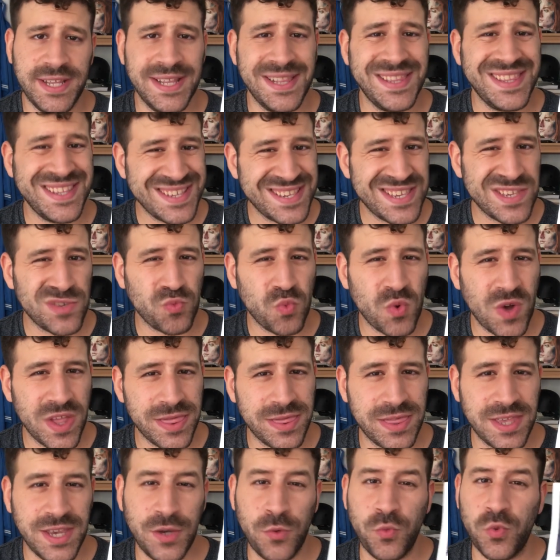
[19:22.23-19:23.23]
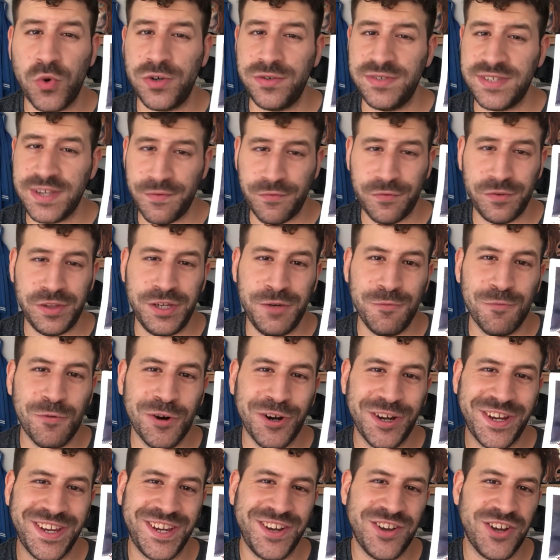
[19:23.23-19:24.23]
And this is one thing we're definitely
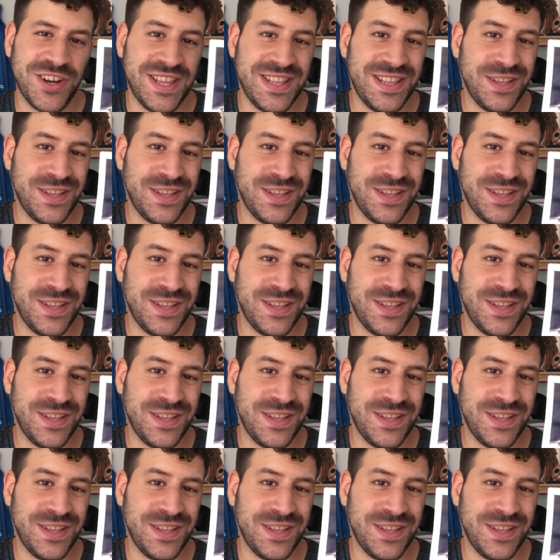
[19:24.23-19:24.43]
working on